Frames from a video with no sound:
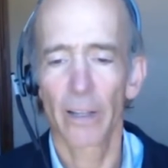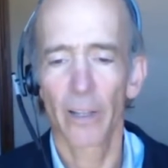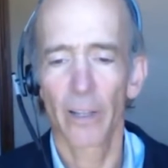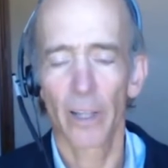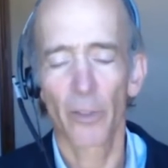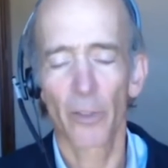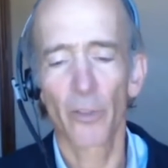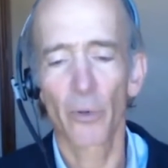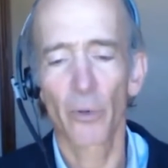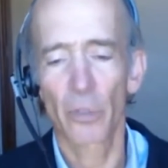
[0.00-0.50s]

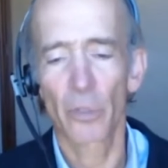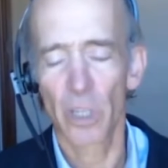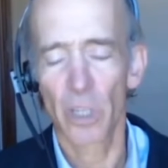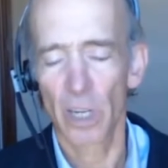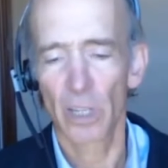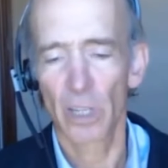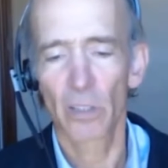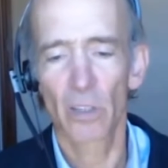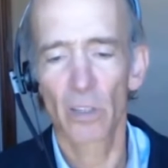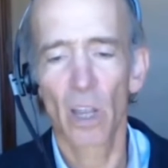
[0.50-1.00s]

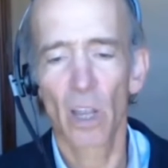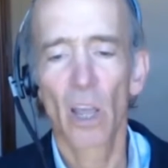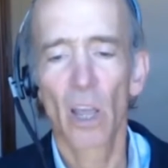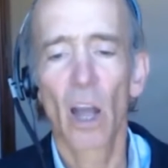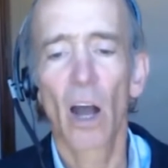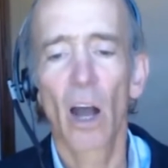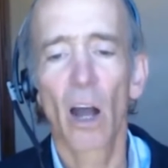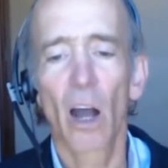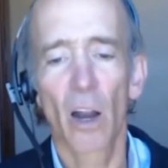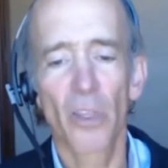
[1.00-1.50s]
enthusiasts
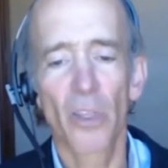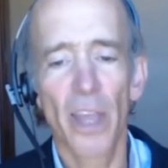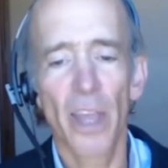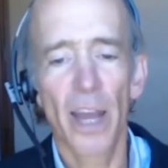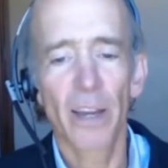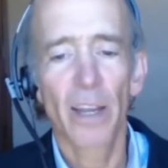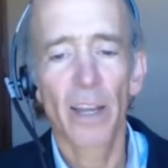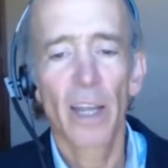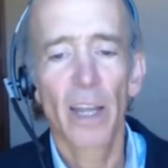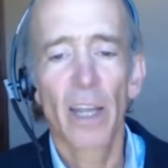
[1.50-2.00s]
are
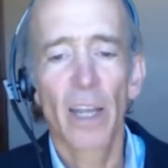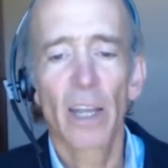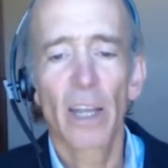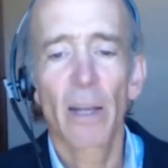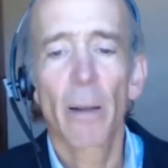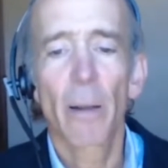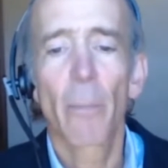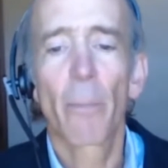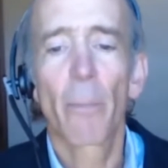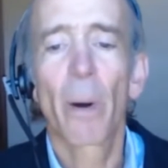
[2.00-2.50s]
that
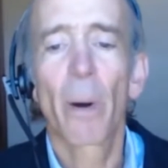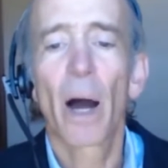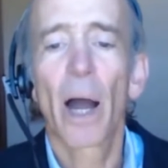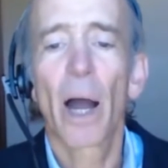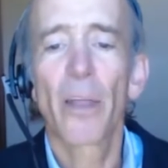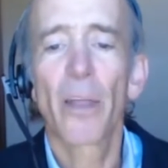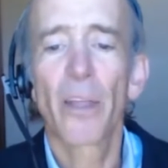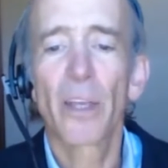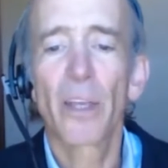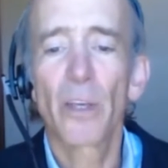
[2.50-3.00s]

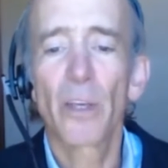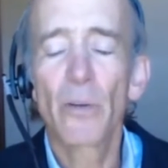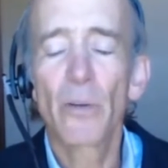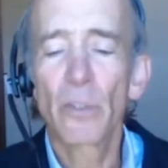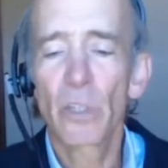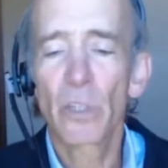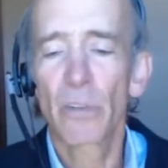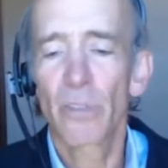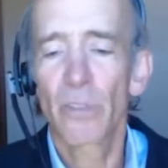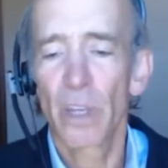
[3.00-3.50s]
by the
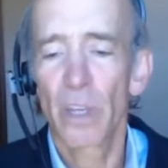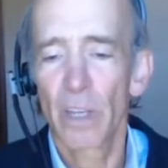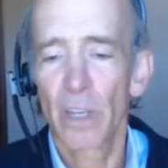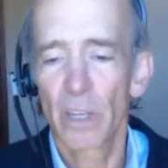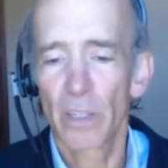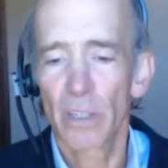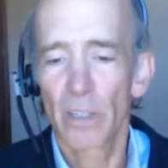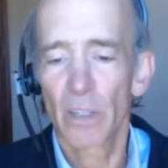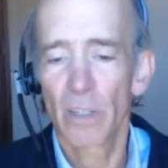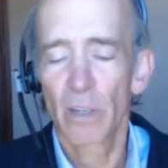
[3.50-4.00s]
use of
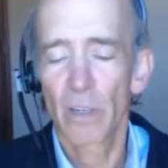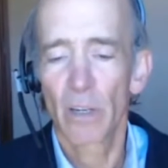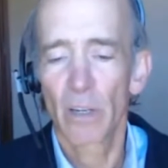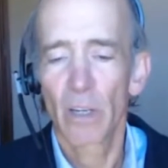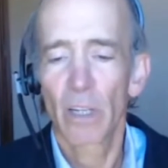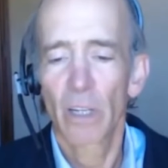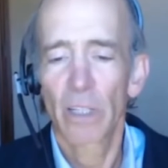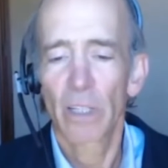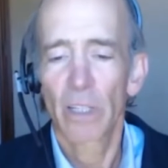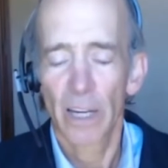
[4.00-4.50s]
these
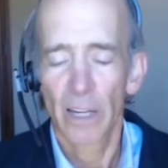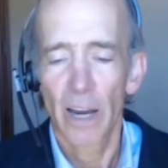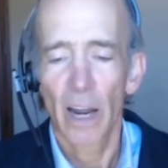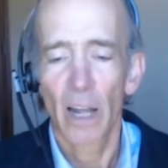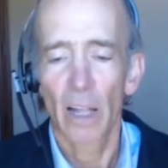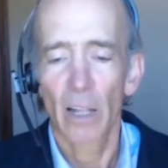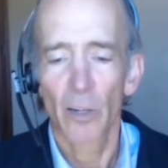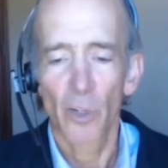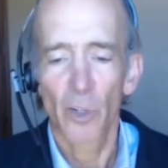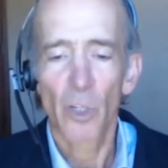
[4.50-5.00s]

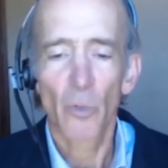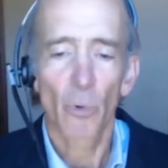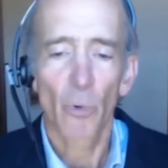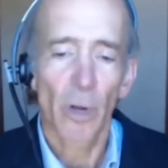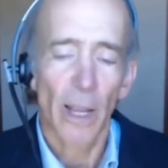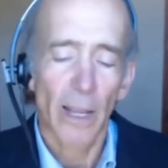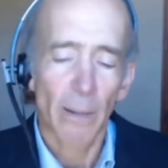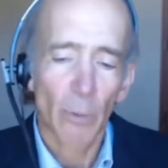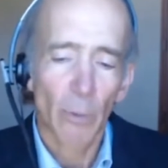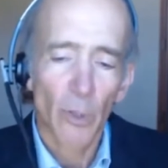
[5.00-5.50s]
technologies,
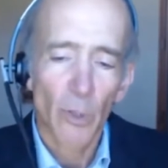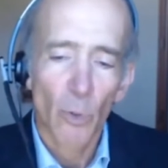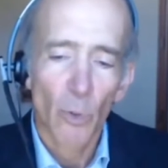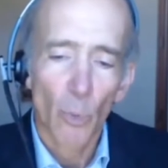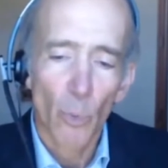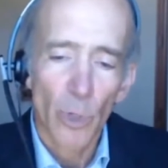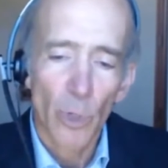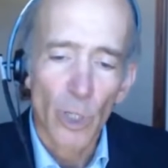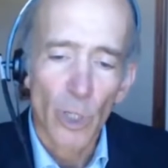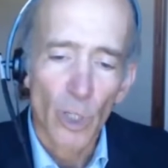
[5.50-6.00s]
we're able to
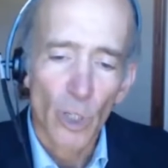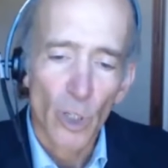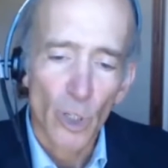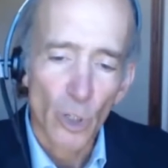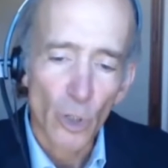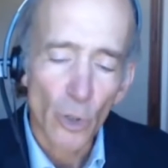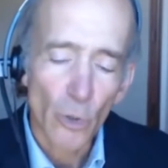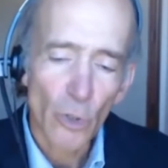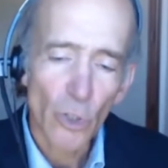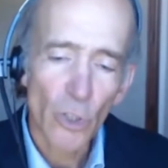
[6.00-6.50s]

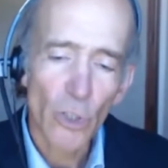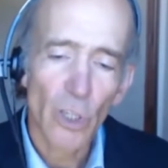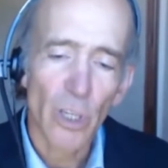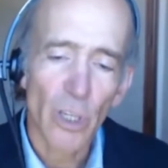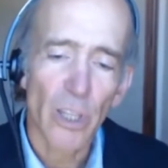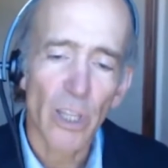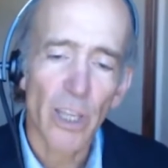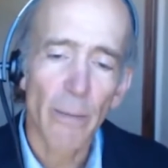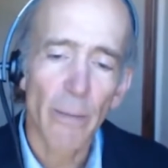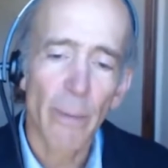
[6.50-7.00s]
reduce
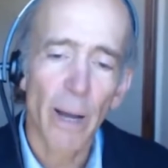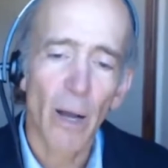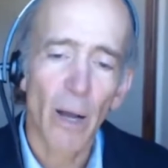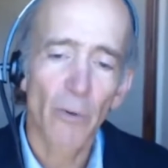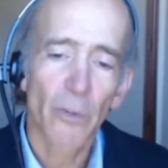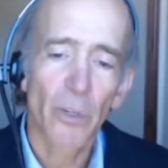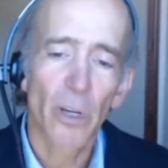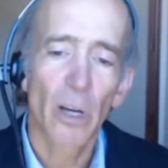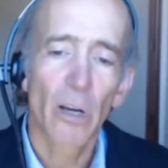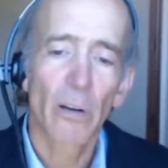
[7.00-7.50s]
the
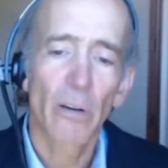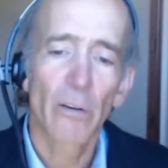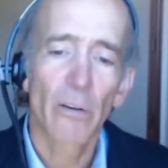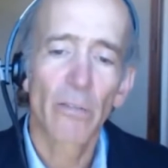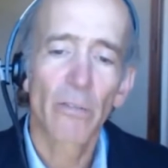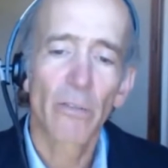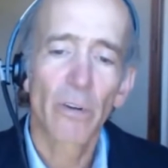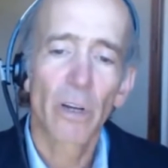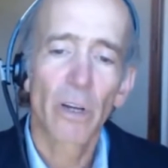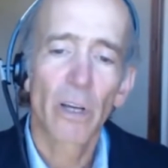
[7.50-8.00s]
amount
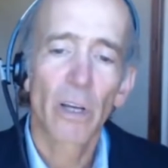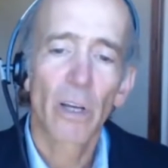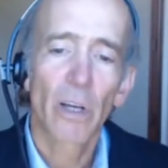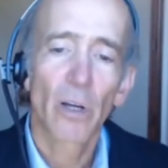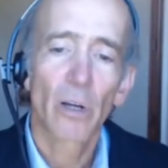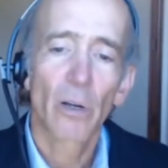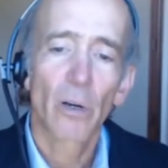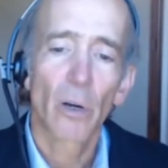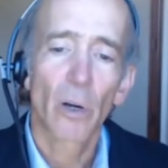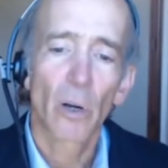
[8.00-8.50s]
of
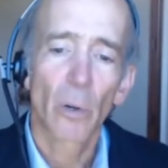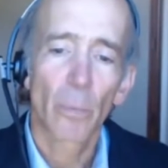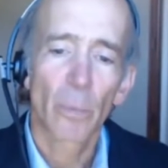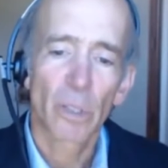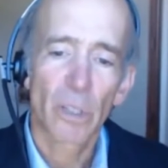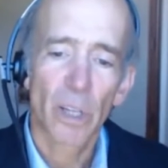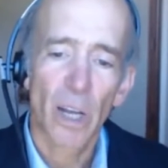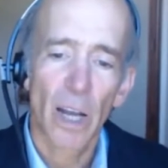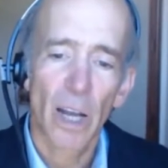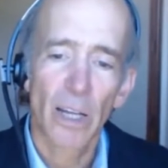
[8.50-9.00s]

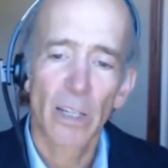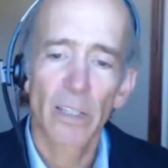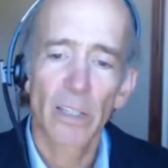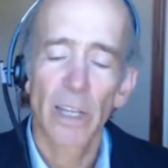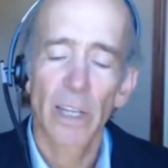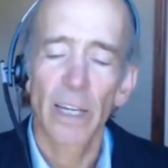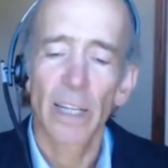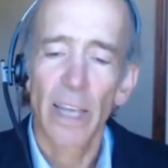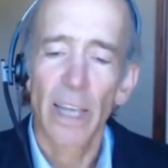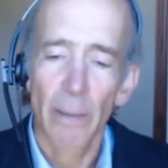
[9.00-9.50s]
herbicides
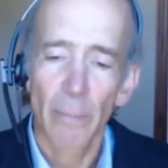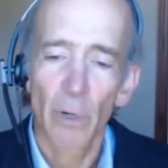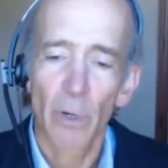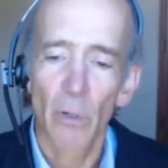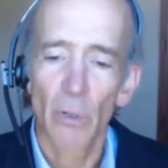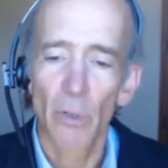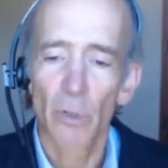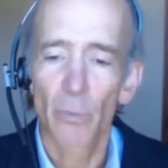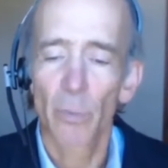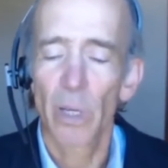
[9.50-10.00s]
and
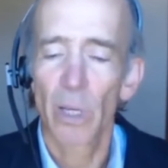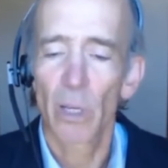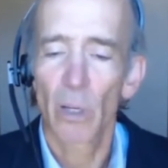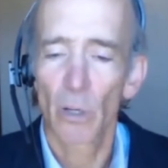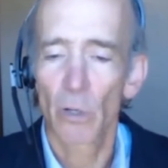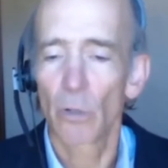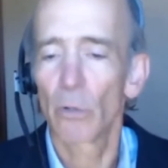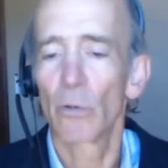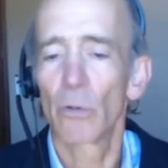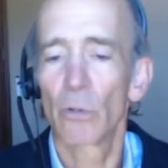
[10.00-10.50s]
chemicals being
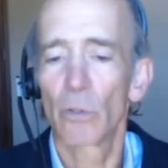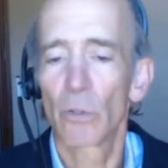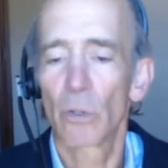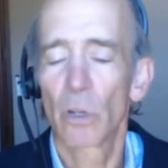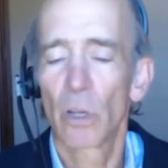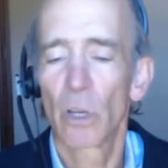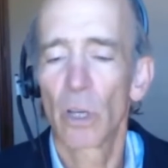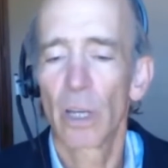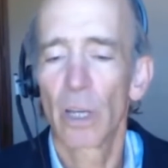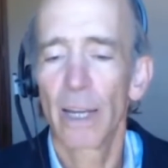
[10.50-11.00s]
used.
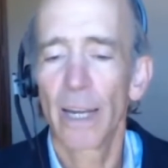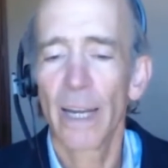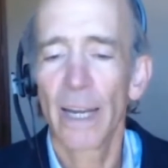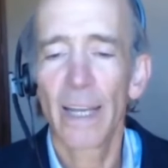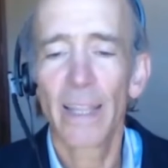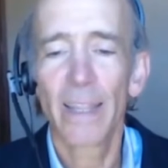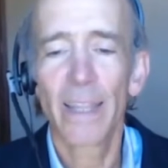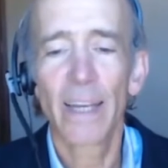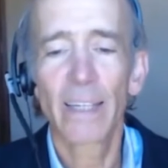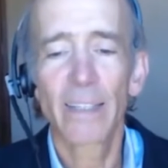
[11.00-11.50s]

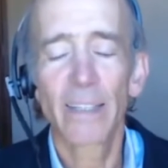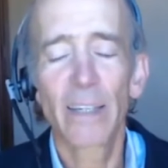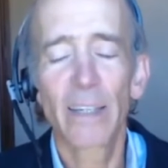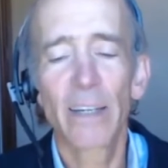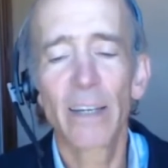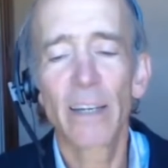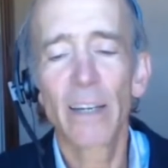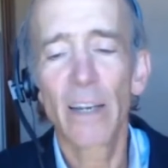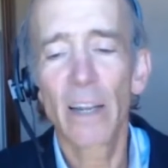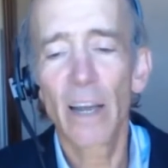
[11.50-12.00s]
And that's
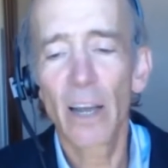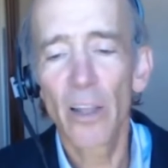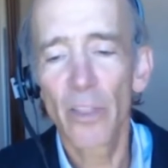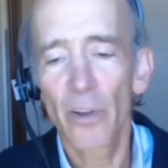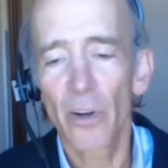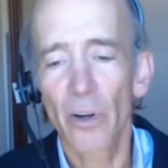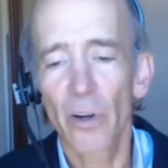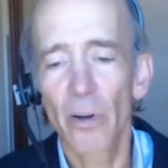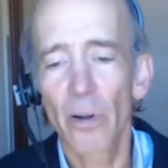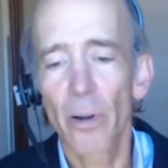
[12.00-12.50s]

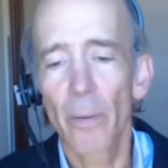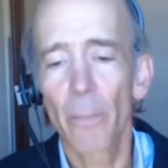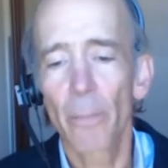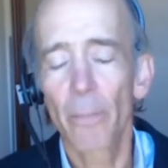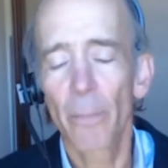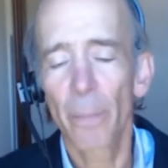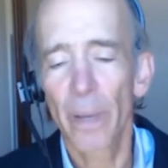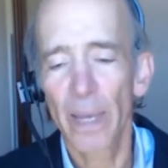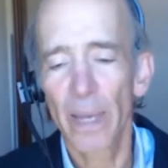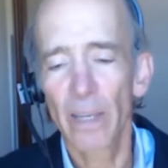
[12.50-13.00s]
another
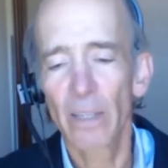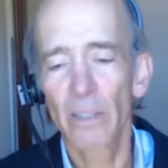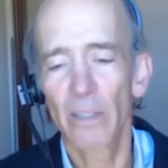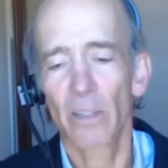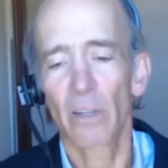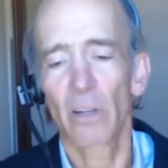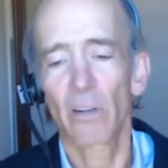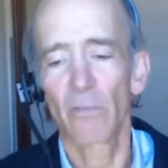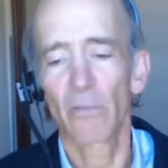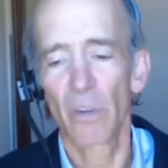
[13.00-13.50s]

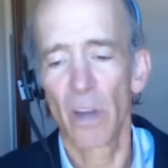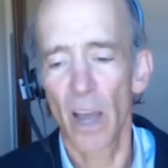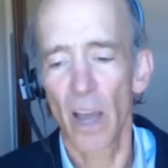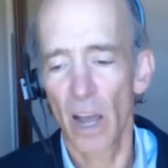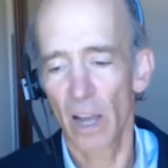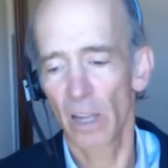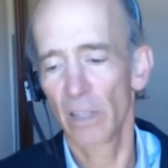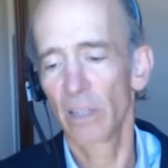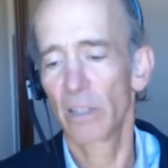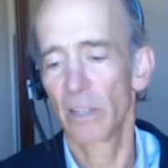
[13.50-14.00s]
piece of
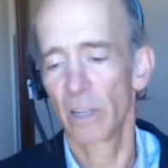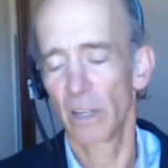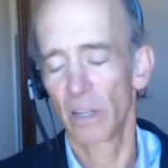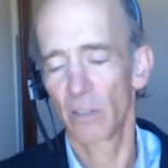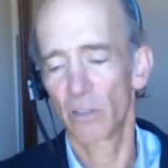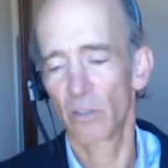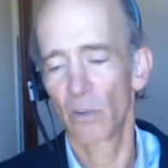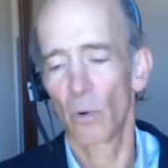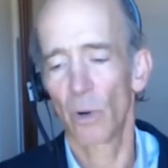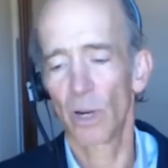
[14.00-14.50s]

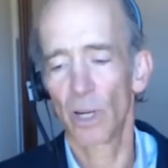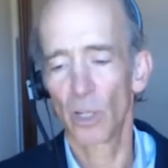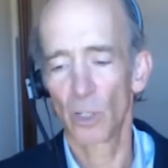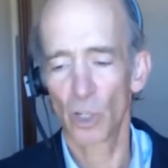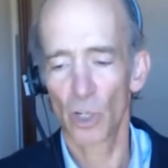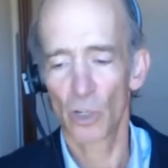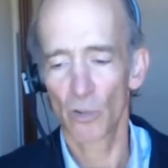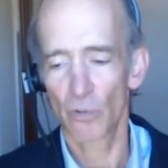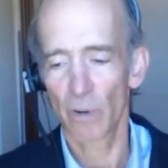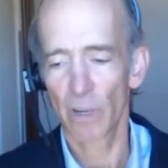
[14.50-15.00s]
nonsense. So why don't
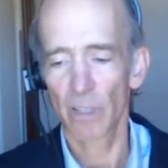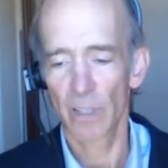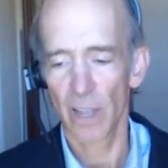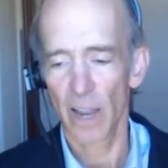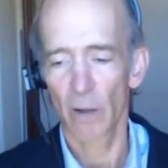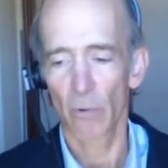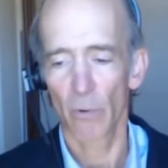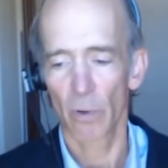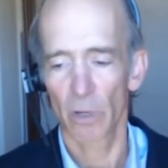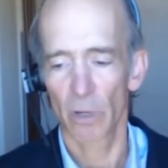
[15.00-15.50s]
you address
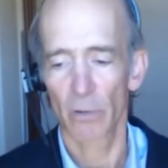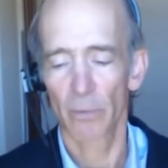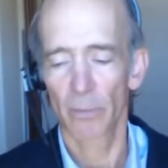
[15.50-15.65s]
that one?